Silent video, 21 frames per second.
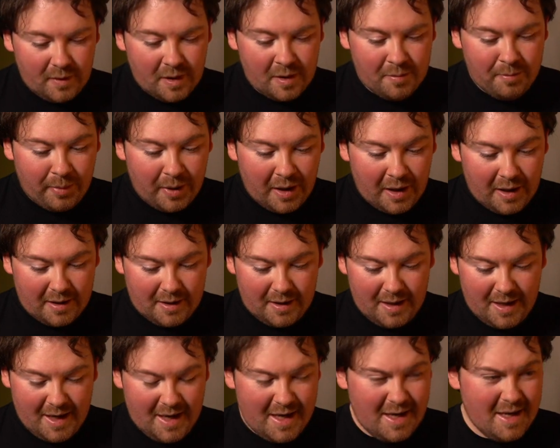But
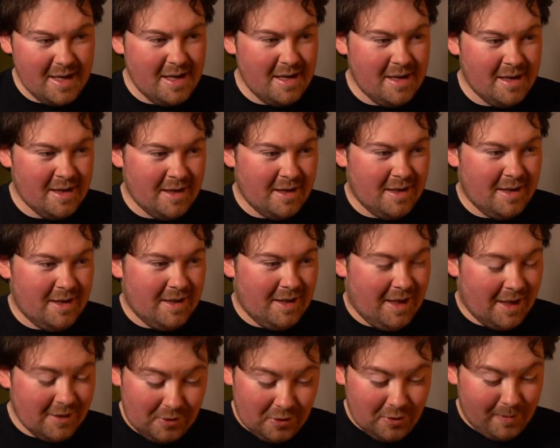I
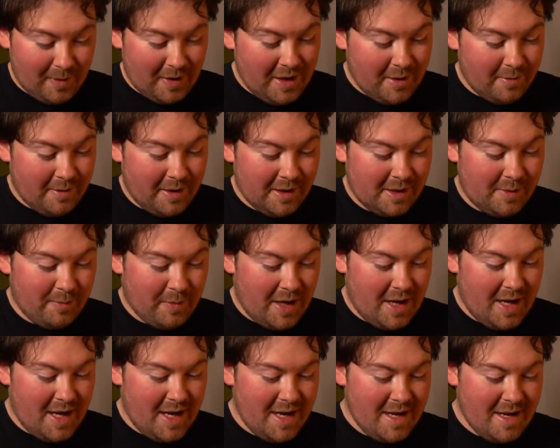don't know about anyone else,
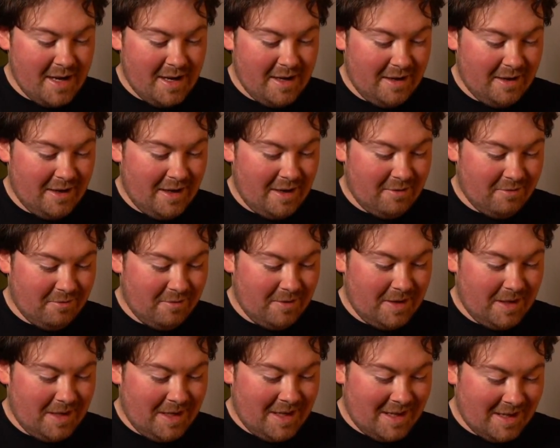but I
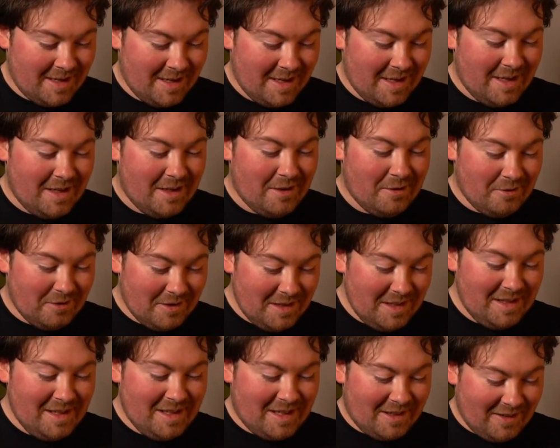
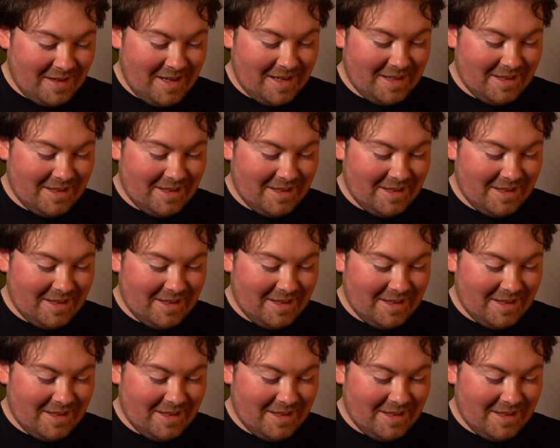really quite